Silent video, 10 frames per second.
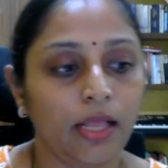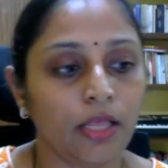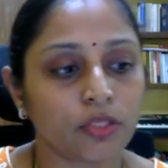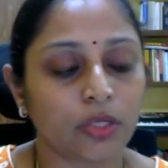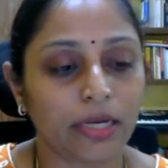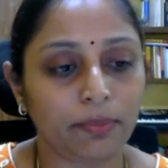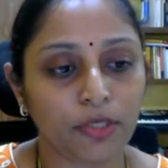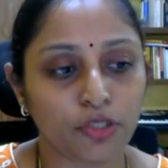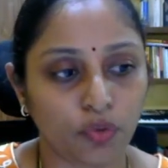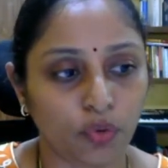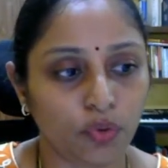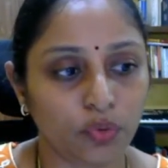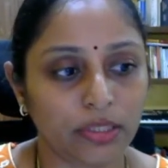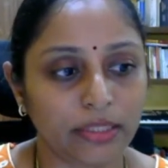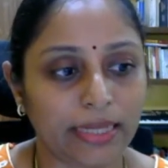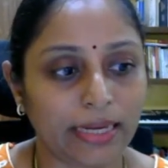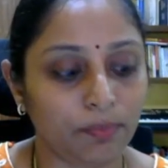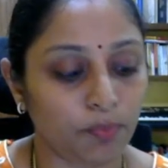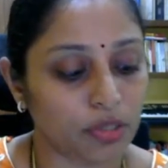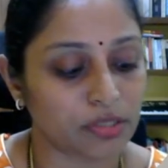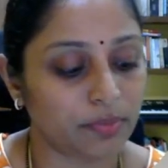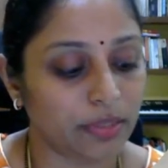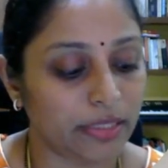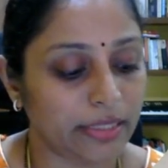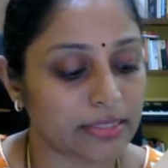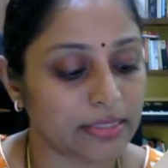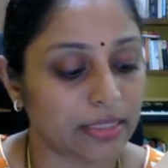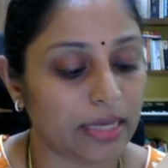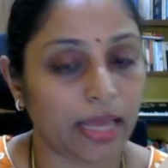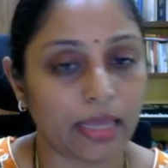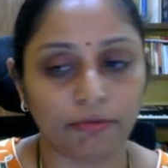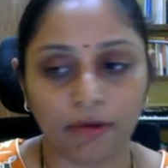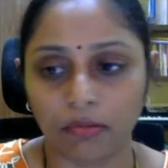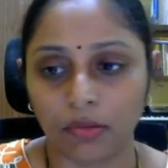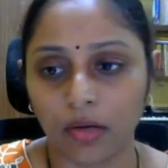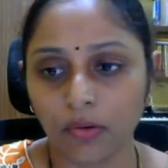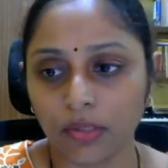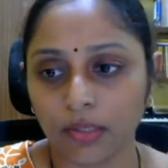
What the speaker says: So let me show you the 10 possibilities that I found out.